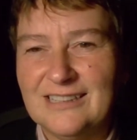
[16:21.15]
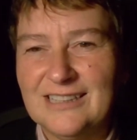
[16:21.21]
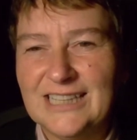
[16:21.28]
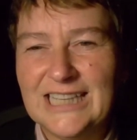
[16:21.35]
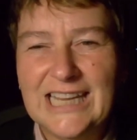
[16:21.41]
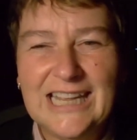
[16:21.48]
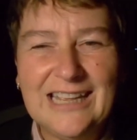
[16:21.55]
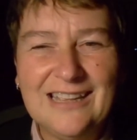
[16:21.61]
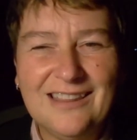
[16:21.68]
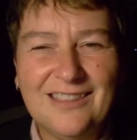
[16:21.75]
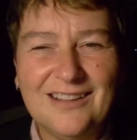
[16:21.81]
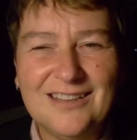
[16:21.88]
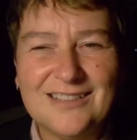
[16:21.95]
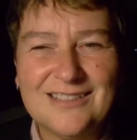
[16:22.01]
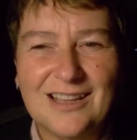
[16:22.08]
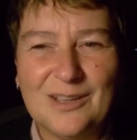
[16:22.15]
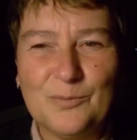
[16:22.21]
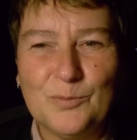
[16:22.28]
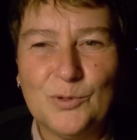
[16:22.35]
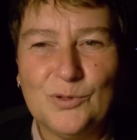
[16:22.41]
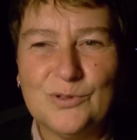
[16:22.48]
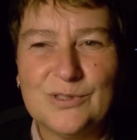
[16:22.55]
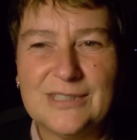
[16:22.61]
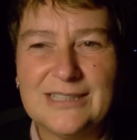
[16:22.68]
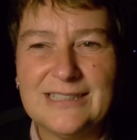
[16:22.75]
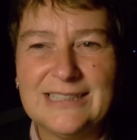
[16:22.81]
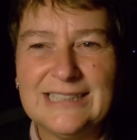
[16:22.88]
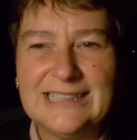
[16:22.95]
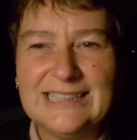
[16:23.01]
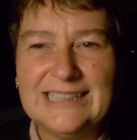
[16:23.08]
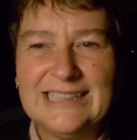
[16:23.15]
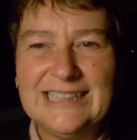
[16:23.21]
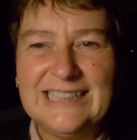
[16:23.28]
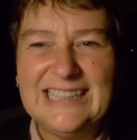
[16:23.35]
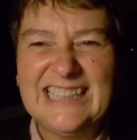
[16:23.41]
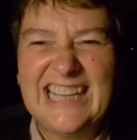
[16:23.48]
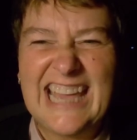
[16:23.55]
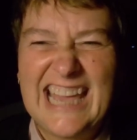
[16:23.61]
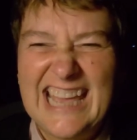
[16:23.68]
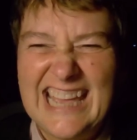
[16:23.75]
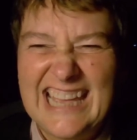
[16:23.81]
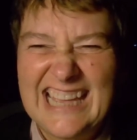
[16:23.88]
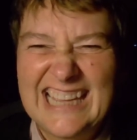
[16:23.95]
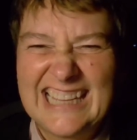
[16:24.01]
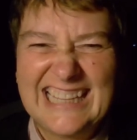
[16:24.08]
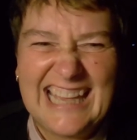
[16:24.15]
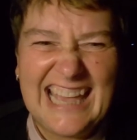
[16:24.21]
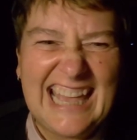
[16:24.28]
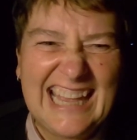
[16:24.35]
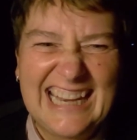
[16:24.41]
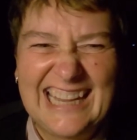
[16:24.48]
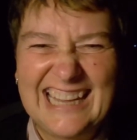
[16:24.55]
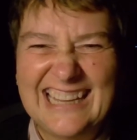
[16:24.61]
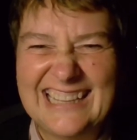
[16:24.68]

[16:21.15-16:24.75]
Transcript: Can you hear the disciples? Yeah, get in.